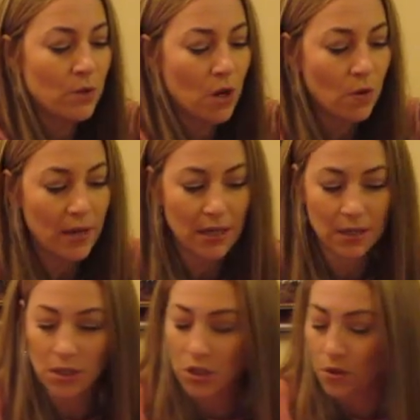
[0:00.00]
go
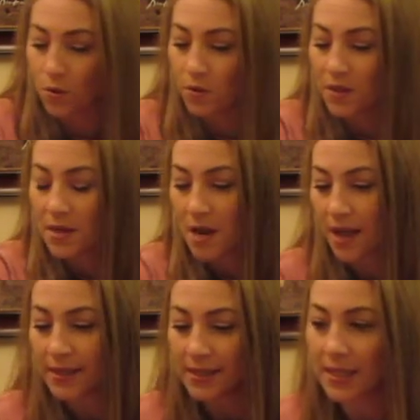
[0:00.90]
into the
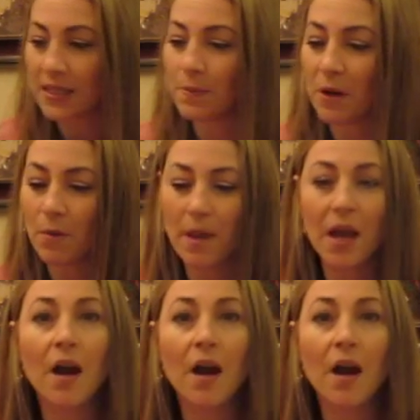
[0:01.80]
next experiment